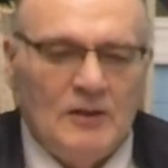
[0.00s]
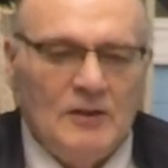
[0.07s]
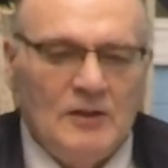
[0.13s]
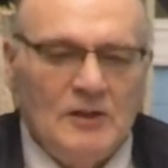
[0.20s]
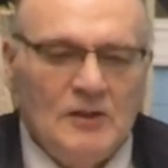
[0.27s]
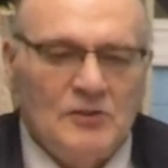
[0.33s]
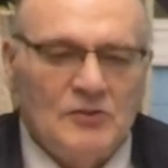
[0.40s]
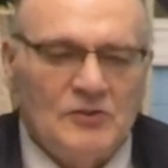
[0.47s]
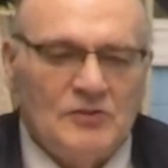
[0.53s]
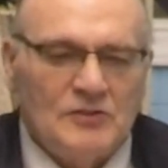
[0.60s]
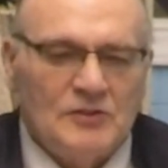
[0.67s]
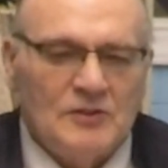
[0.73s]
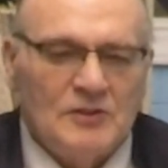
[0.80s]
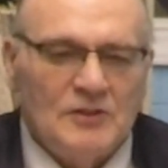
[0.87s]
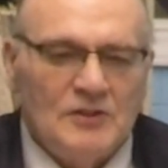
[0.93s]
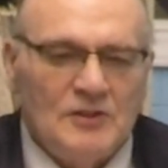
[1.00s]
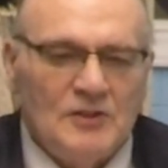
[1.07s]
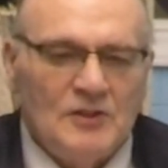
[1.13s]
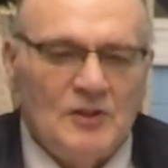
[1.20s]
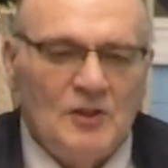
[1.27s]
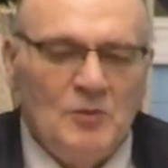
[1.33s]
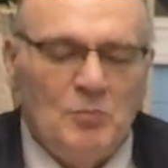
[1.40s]
is
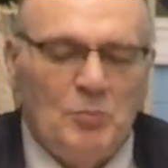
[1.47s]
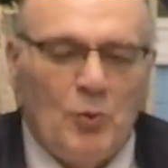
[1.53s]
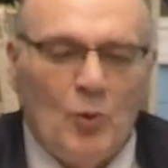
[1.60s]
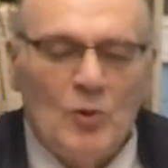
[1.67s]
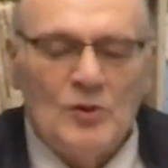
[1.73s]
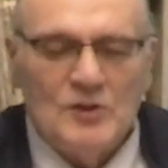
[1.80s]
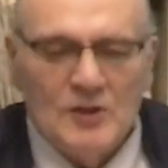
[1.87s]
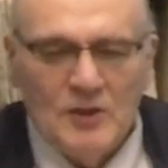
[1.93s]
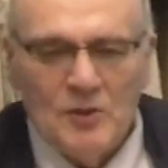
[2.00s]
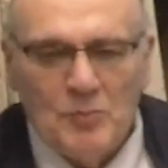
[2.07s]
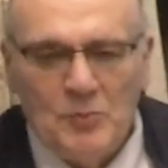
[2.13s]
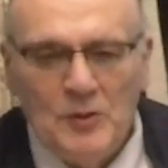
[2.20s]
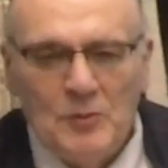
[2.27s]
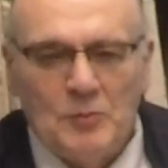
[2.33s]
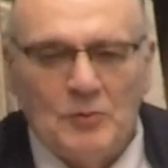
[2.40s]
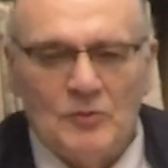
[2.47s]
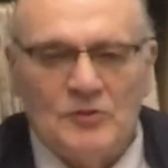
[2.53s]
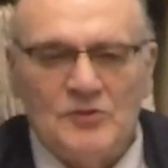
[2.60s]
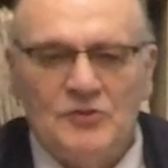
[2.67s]
important to the people,